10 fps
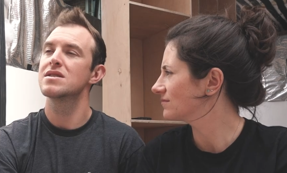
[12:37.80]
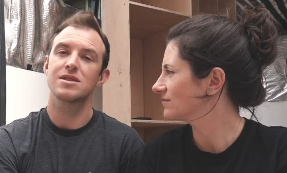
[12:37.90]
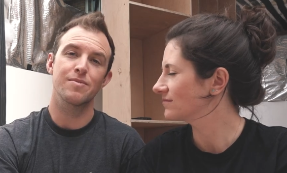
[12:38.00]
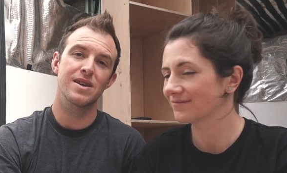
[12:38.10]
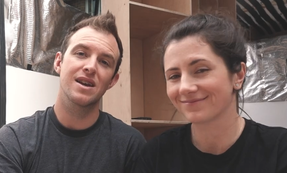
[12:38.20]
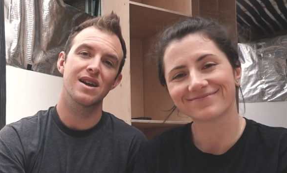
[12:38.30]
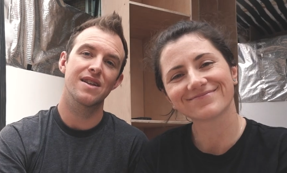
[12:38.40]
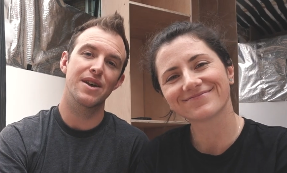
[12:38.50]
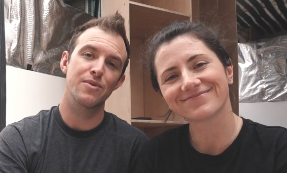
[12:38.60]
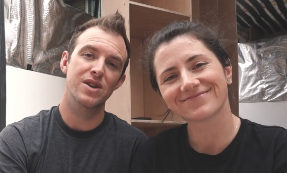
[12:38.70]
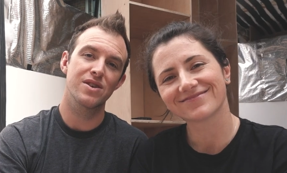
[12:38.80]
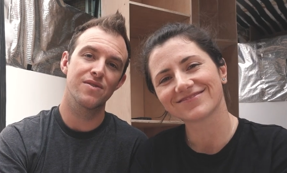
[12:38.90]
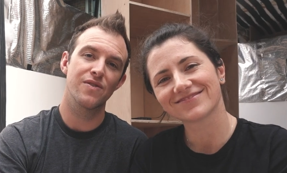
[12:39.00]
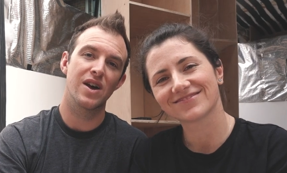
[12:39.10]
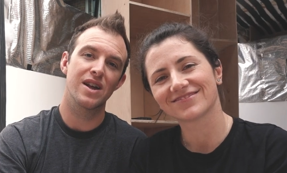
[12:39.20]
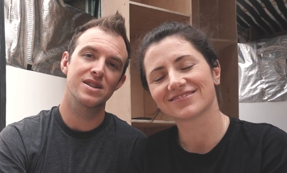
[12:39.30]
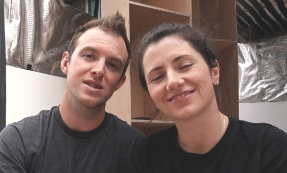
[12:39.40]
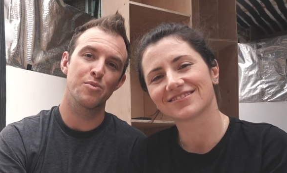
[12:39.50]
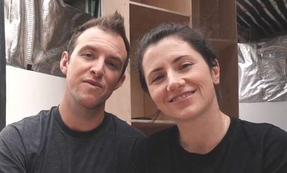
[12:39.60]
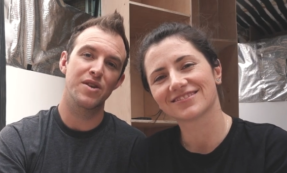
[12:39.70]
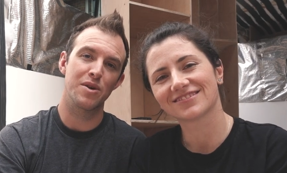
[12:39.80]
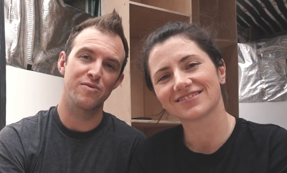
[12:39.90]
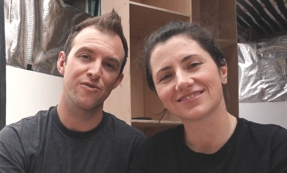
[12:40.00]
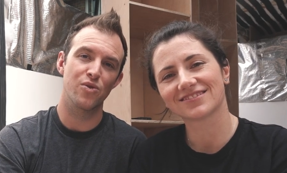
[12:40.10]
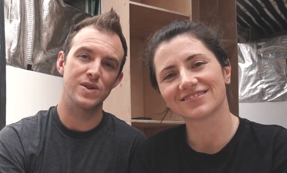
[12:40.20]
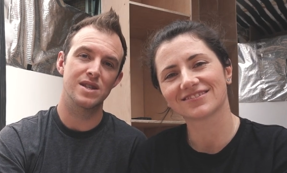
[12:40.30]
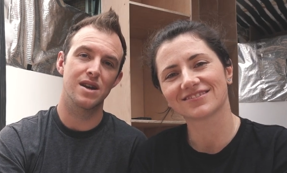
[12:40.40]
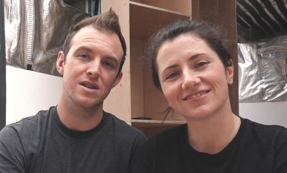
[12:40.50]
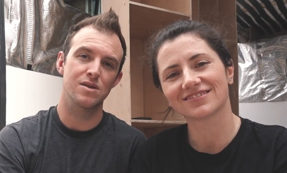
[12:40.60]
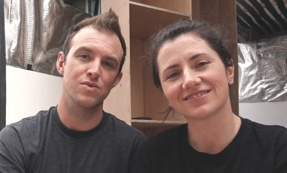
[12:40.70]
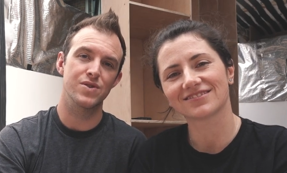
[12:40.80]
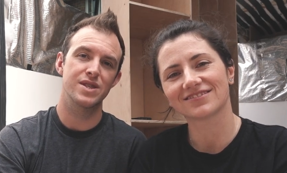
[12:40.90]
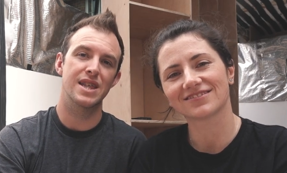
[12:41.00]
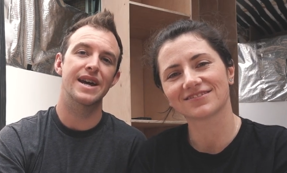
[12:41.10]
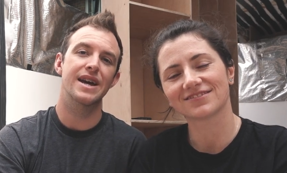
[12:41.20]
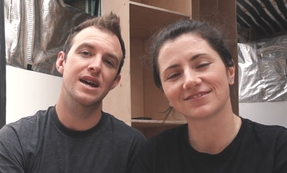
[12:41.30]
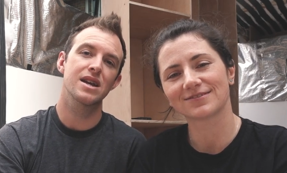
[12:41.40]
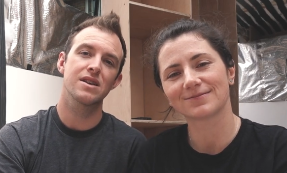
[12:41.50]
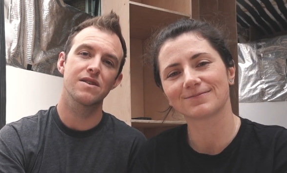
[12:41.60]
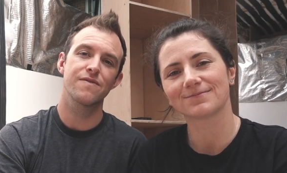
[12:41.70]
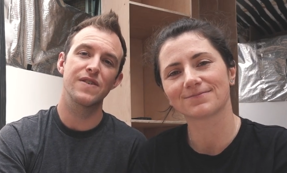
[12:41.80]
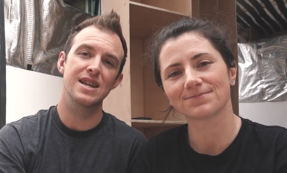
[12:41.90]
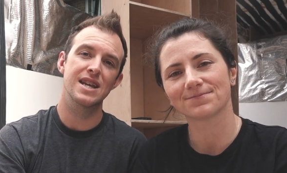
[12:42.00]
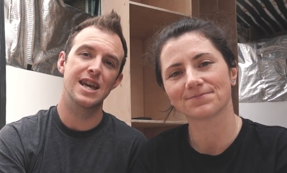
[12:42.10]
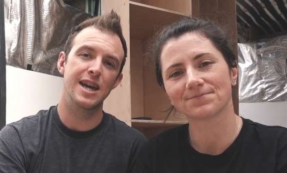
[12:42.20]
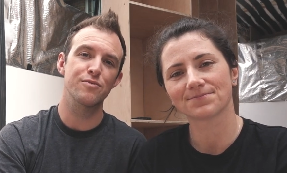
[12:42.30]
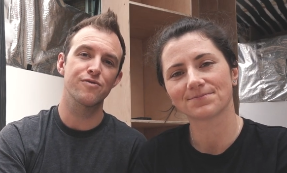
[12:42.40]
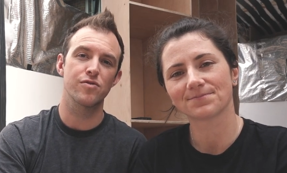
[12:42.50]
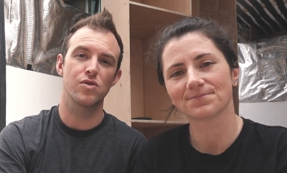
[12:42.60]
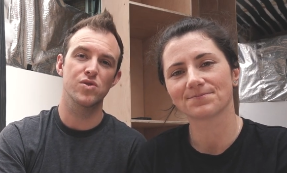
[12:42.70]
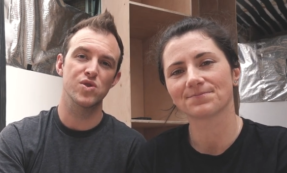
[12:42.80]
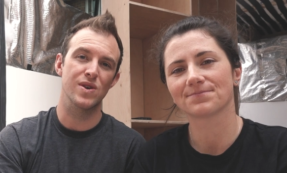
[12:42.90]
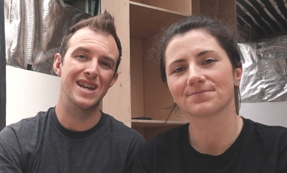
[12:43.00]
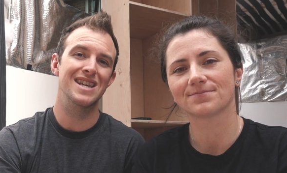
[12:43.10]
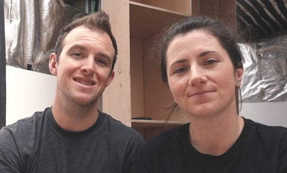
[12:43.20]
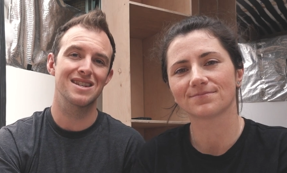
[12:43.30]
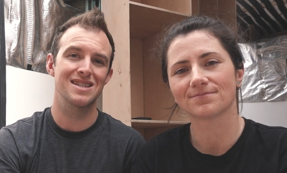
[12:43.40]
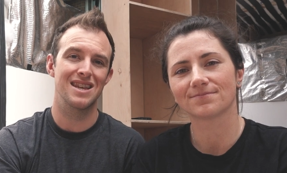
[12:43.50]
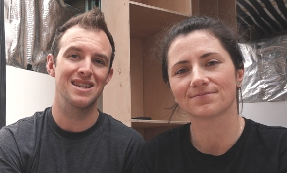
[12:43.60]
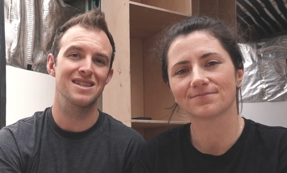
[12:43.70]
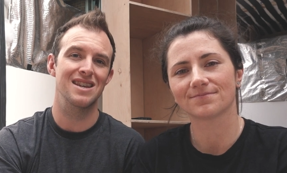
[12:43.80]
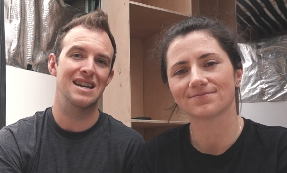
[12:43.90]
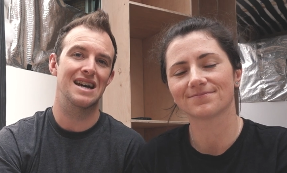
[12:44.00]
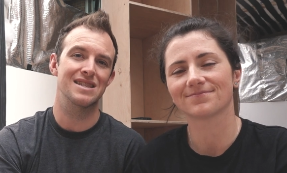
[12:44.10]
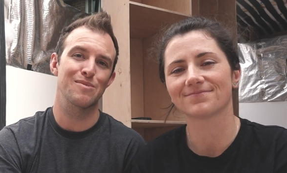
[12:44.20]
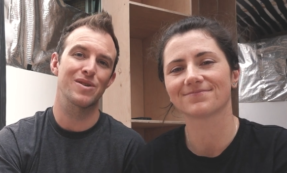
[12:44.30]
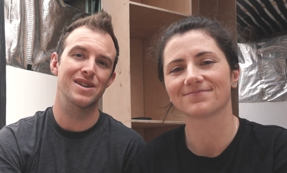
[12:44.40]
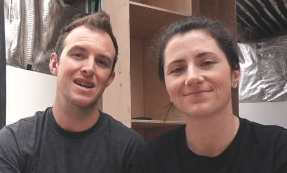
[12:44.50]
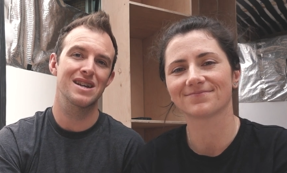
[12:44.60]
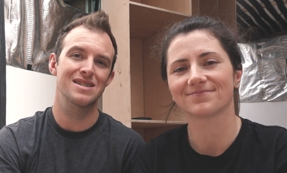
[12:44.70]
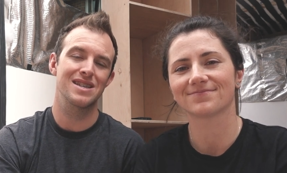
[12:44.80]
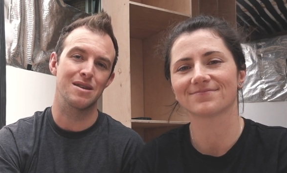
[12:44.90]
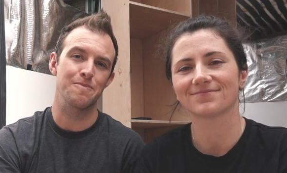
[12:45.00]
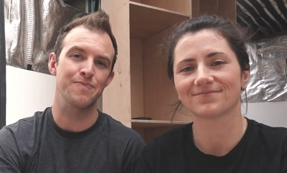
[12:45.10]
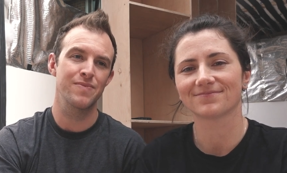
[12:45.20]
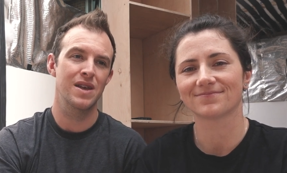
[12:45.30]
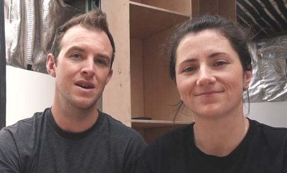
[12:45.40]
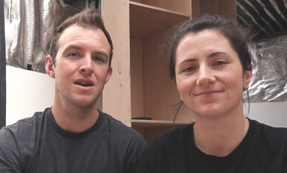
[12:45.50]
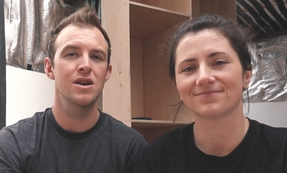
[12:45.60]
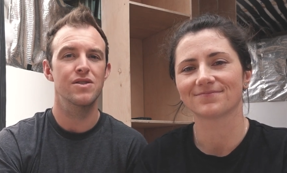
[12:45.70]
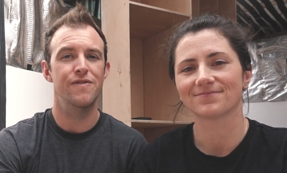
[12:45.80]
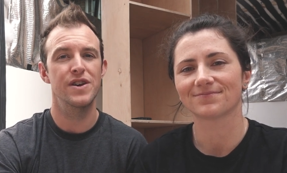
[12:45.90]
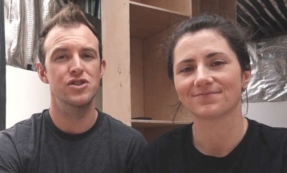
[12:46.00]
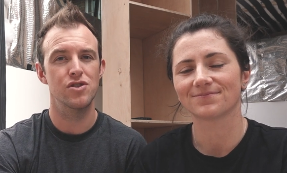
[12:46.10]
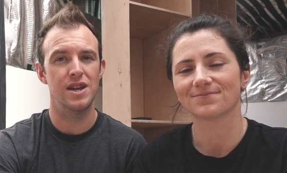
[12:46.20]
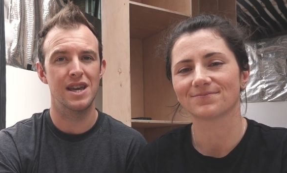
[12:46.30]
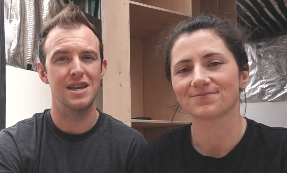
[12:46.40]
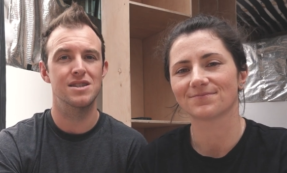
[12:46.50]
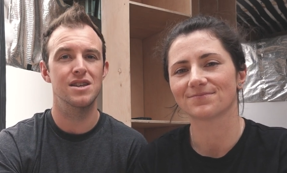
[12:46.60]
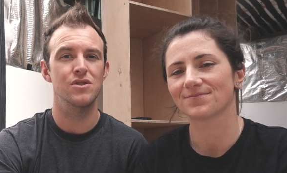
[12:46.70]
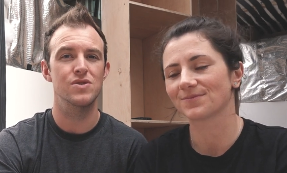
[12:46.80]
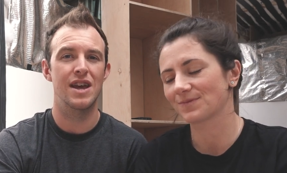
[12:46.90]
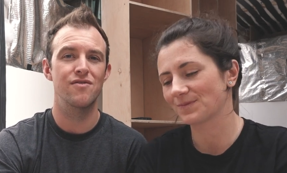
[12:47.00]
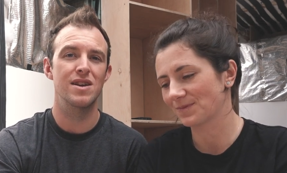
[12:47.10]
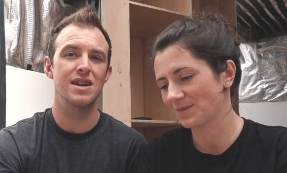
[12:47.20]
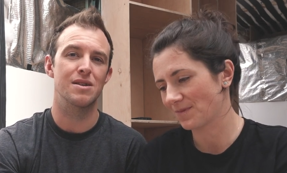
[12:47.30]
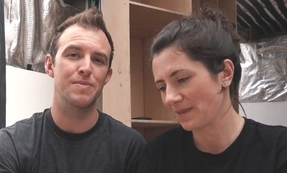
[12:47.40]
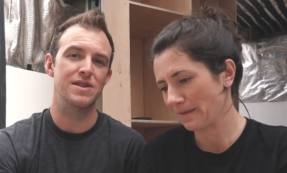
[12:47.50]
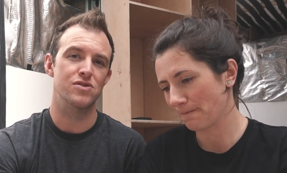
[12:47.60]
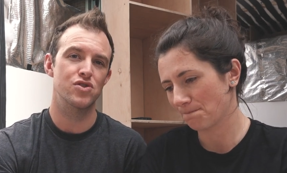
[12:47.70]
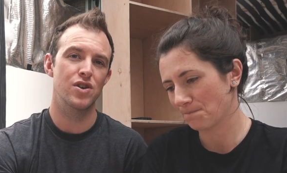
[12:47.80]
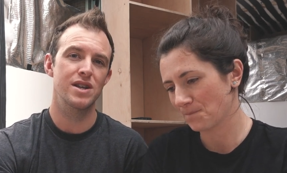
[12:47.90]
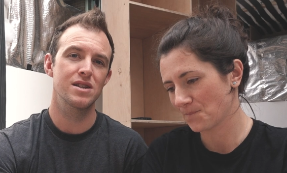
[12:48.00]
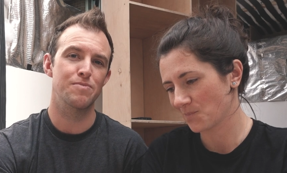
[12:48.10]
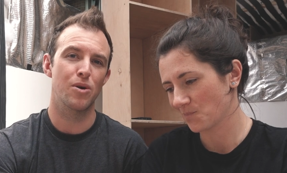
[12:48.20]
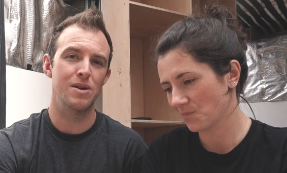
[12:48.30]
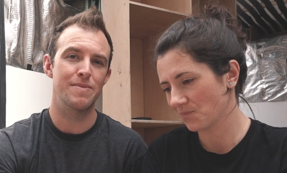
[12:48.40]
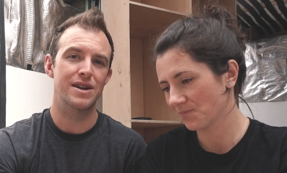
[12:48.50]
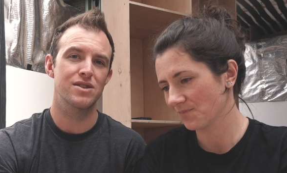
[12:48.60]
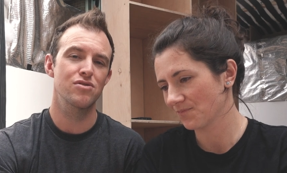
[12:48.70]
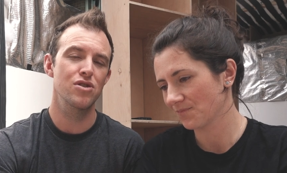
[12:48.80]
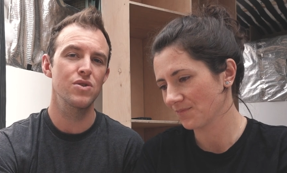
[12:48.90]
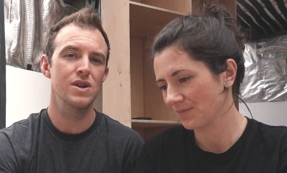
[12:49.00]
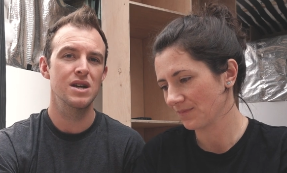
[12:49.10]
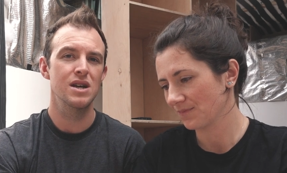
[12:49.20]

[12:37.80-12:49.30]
Speaker 1: Something that we could have than we've known before we started was that feeding cable through conduit isn't as easy as it might seem. The first trick is to use Henry and a piece of string to pull it back through,